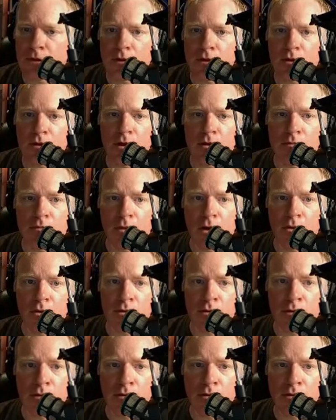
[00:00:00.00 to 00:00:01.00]
a
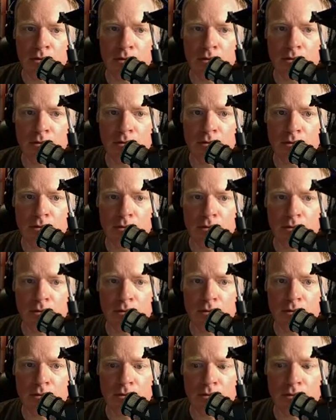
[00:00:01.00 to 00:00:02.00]
motor
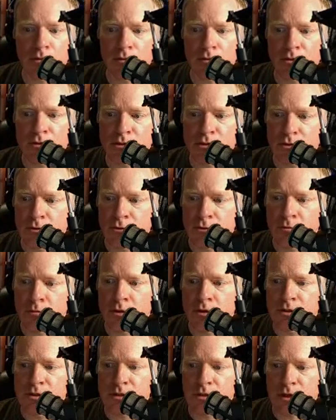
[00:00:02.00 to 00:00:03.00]
tube
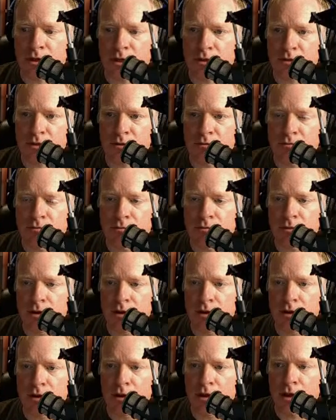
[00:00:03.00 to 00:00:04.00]
selected.
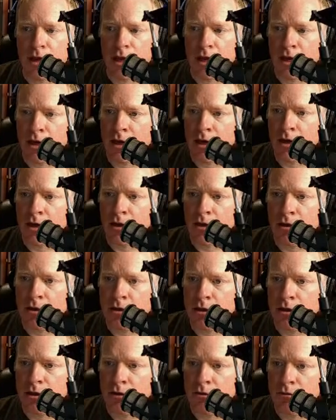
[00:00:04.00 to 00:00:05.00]
And
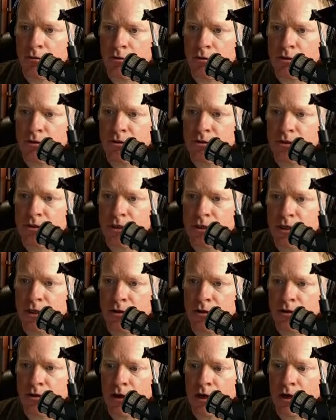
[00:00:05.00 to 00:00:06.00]
in order to get
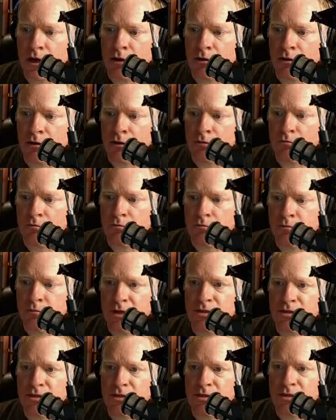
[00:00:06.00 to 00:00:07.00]
our
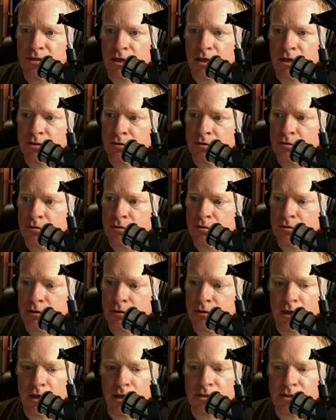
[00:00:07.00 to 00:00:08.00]
biggest altitude, our
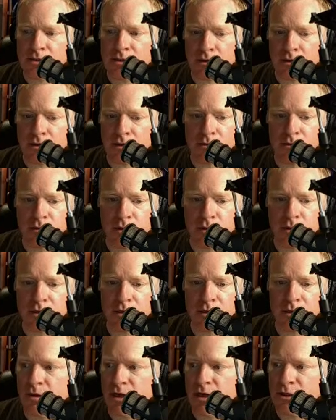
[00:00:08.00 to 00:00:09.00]
highest altitude, we need to
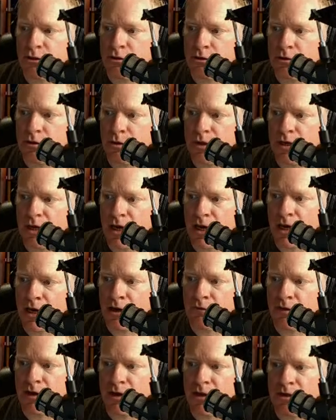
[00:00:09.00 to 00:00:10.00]
make sure that we
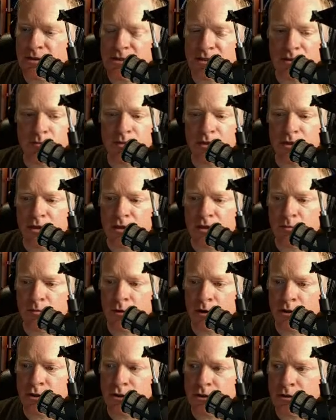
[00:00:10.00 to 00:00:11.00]
have a stability
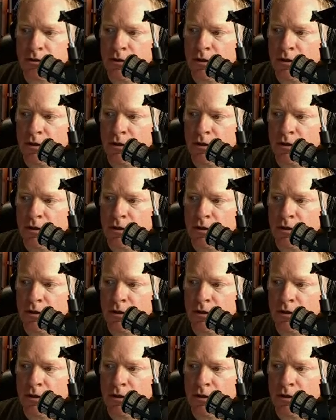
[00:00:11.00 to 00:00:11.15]
margin